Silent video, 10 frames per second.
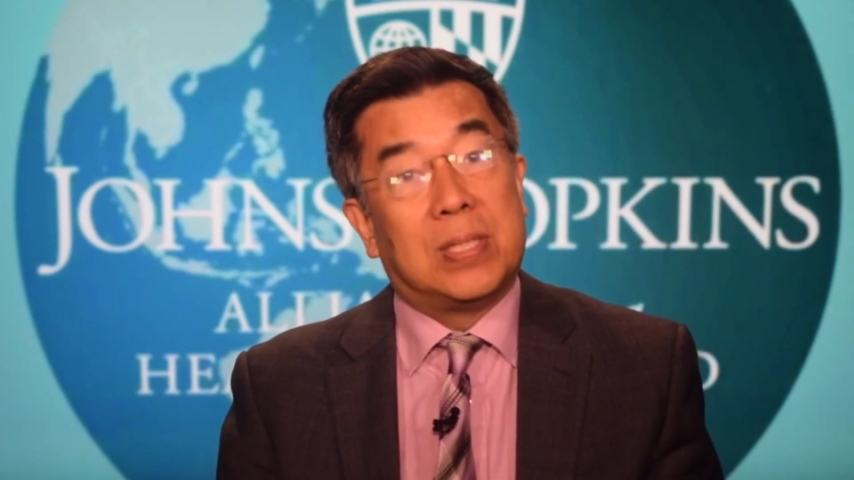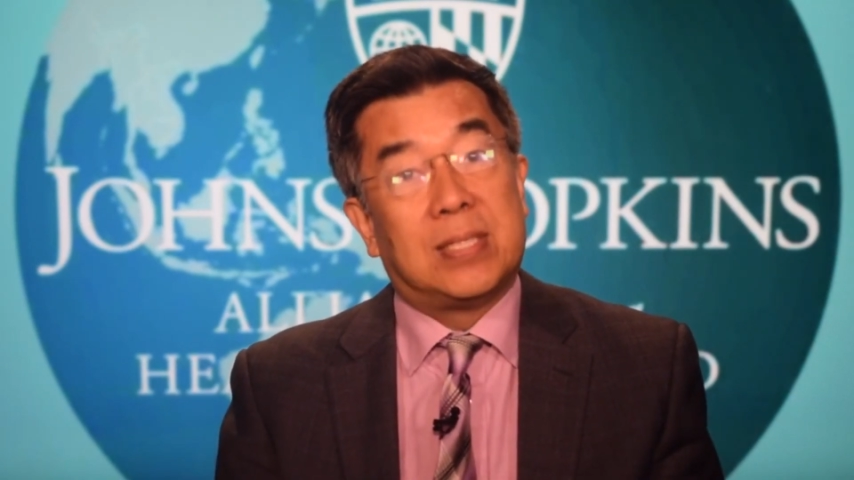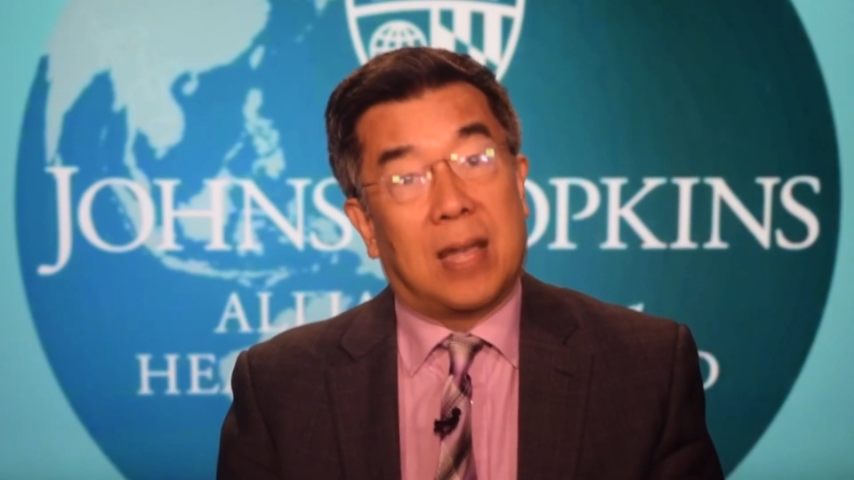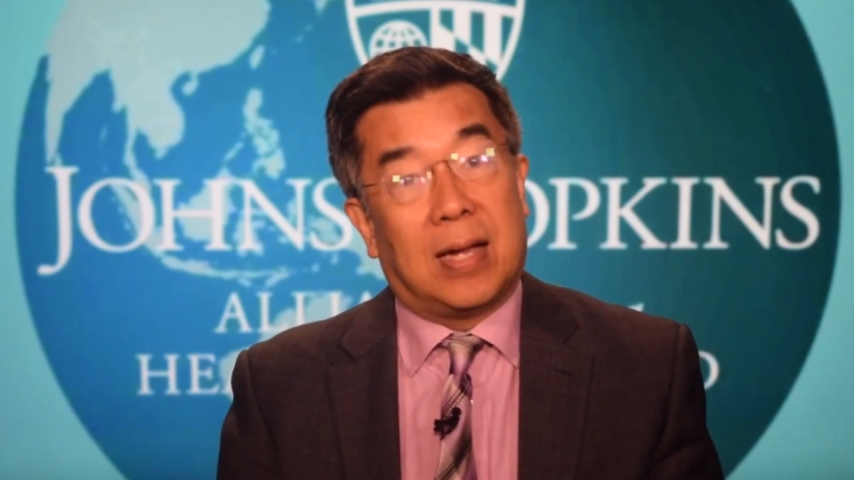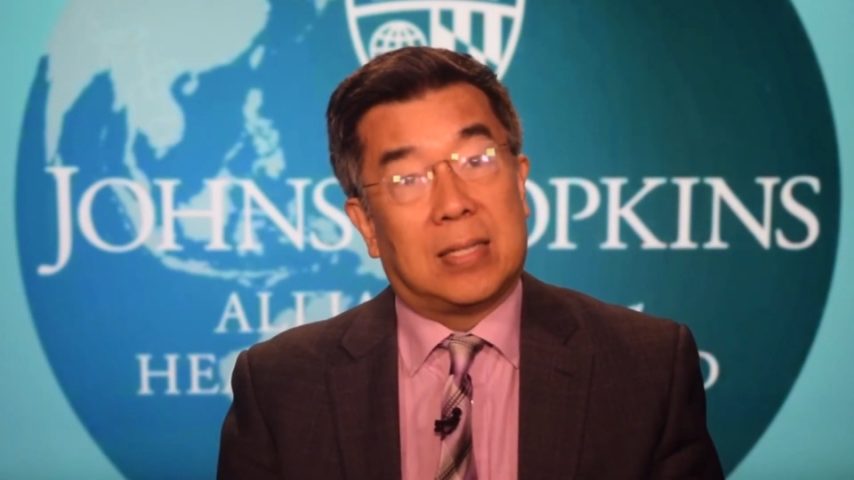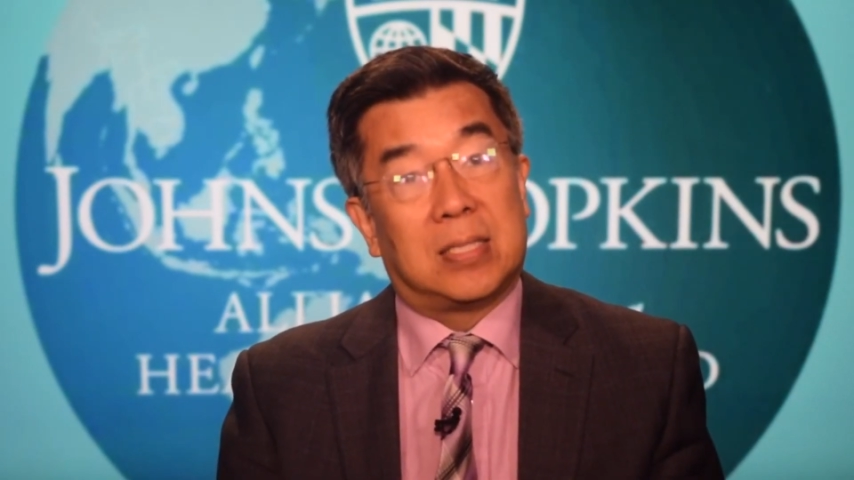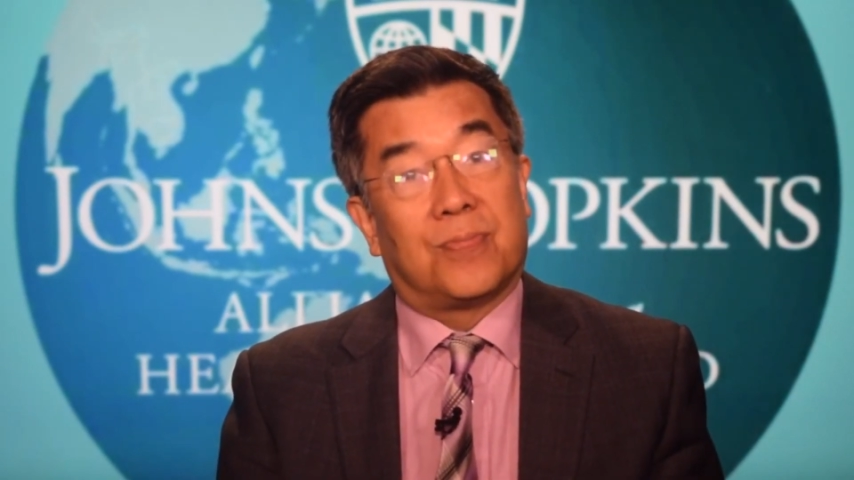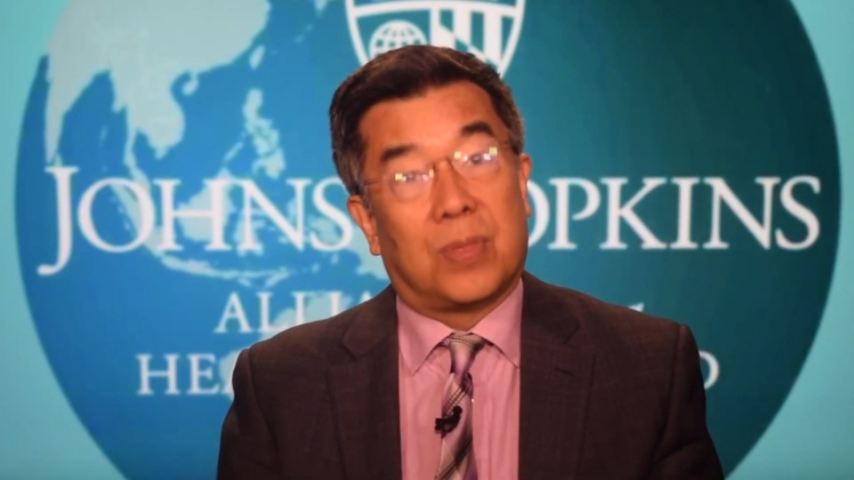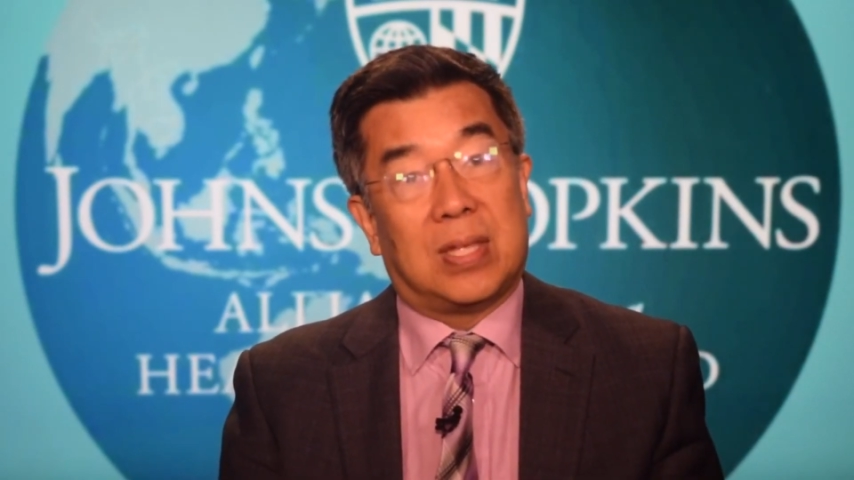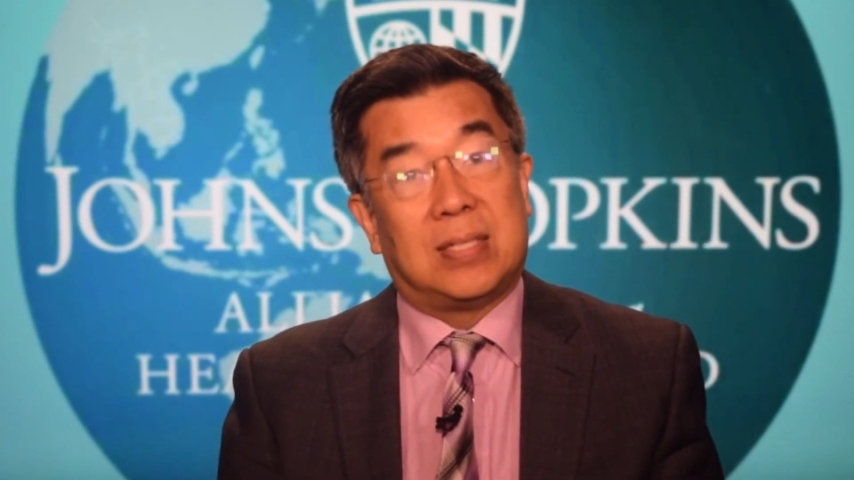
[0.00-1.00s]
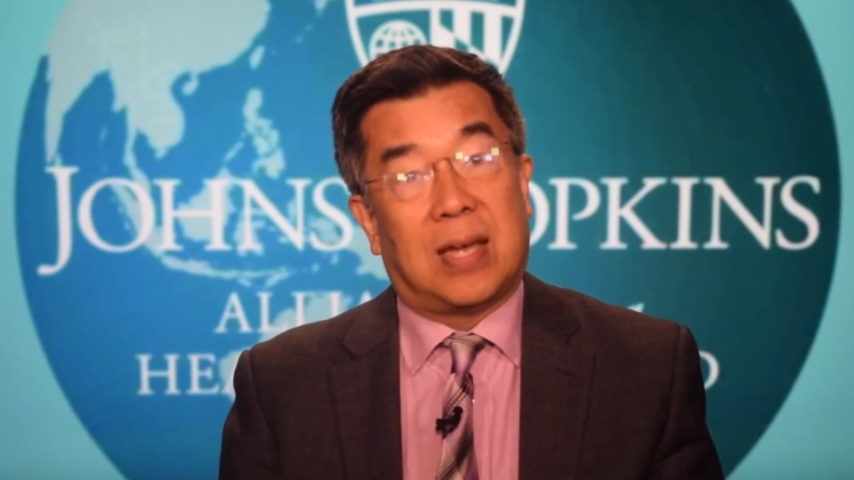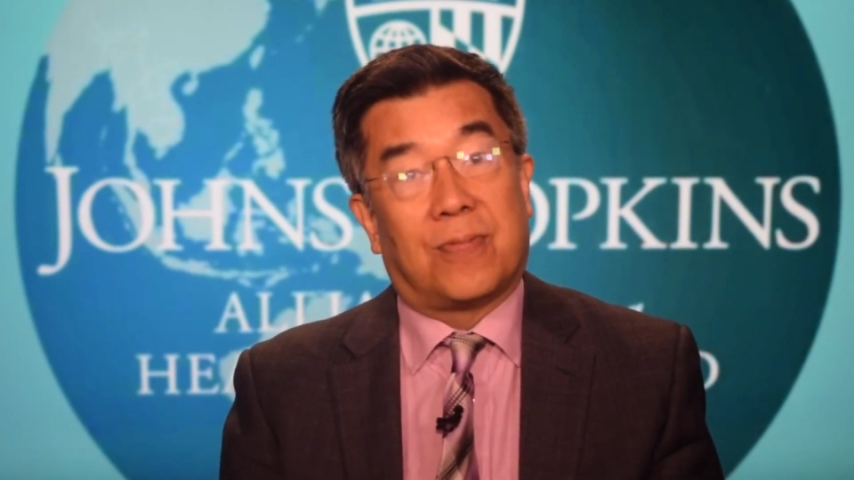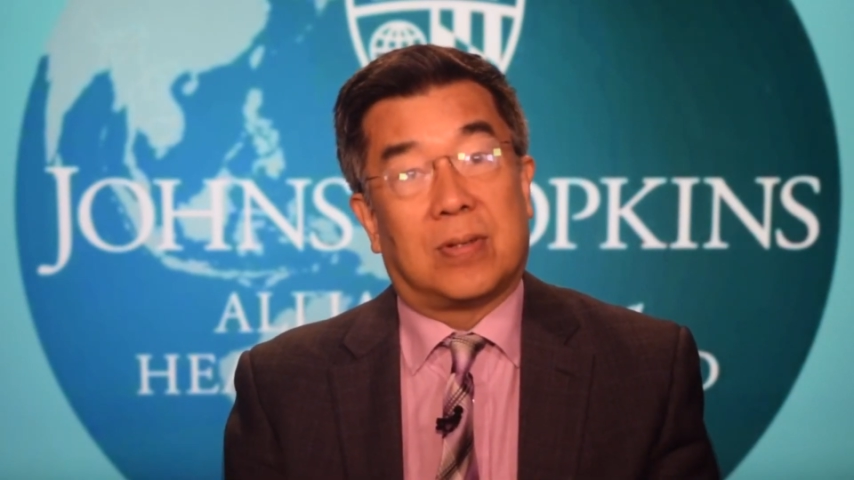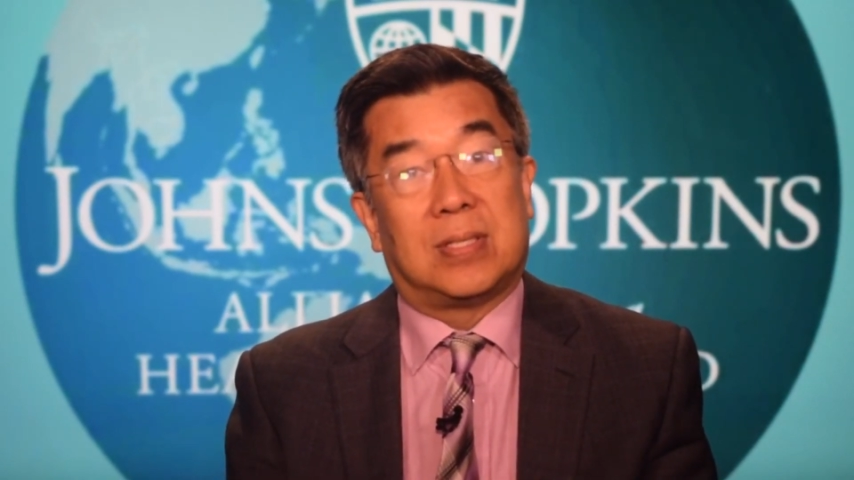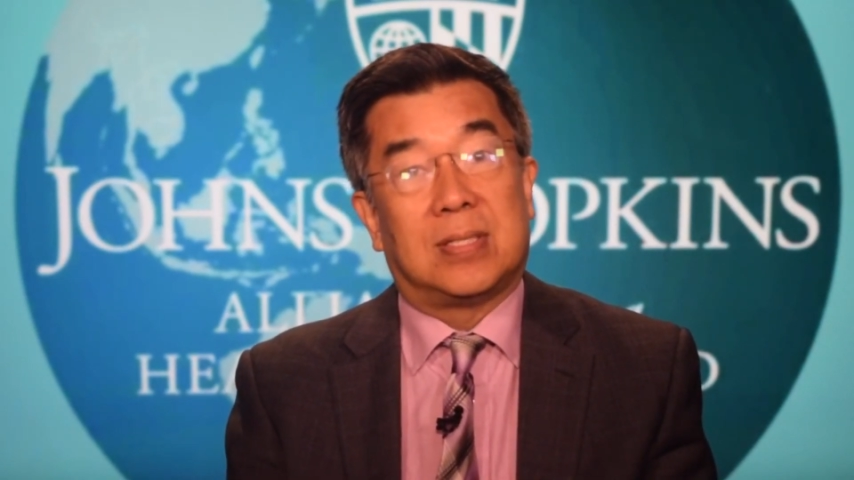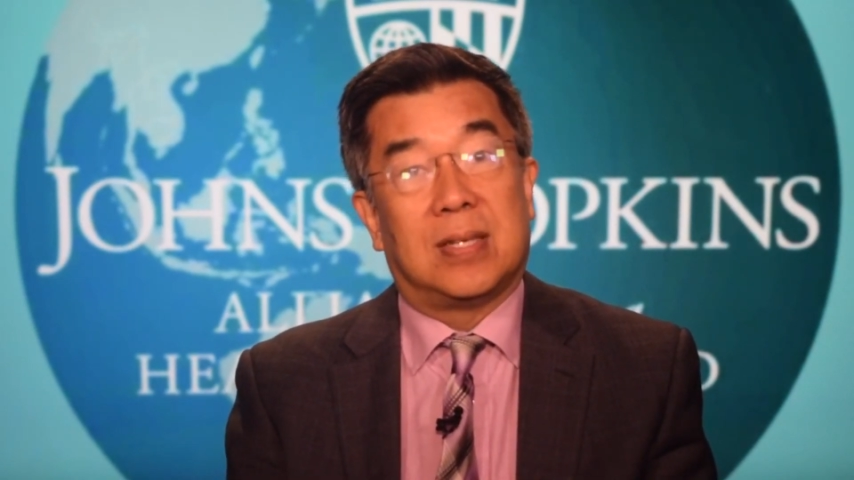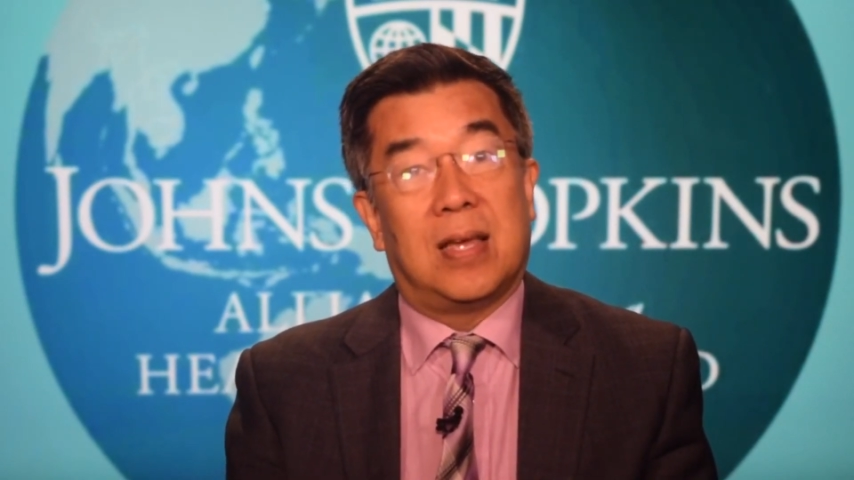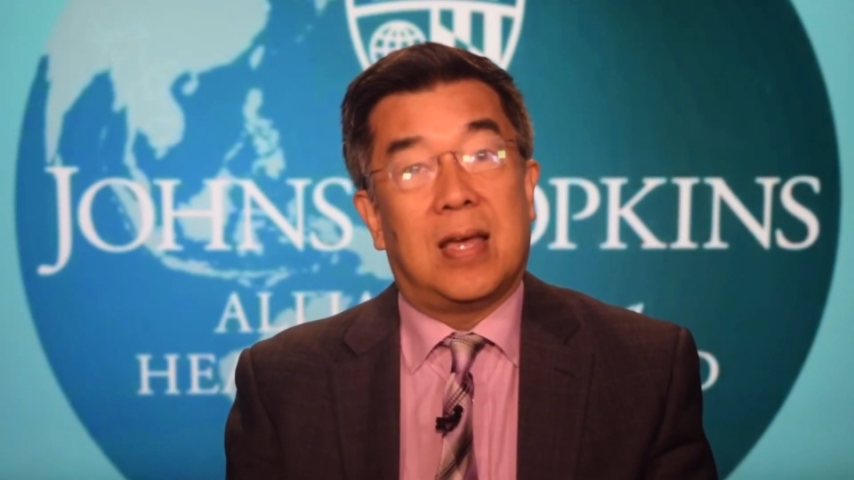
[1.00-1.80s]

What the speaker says: science for these efforts.